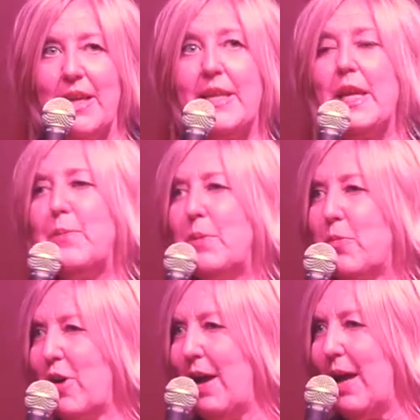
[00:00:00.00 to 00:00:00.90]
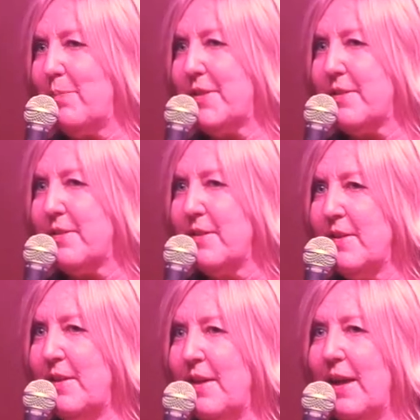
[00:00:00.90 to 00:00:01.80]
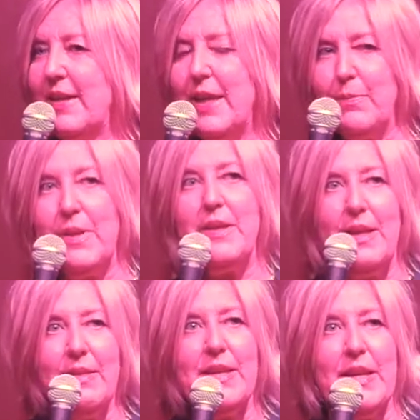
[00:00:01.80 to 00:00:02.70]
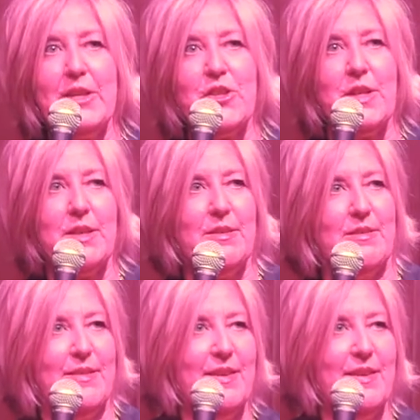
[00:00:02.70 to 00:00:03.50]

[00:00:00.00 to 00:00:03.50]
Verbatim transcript: like gibbon perhaps, a gibbon in the kitchen.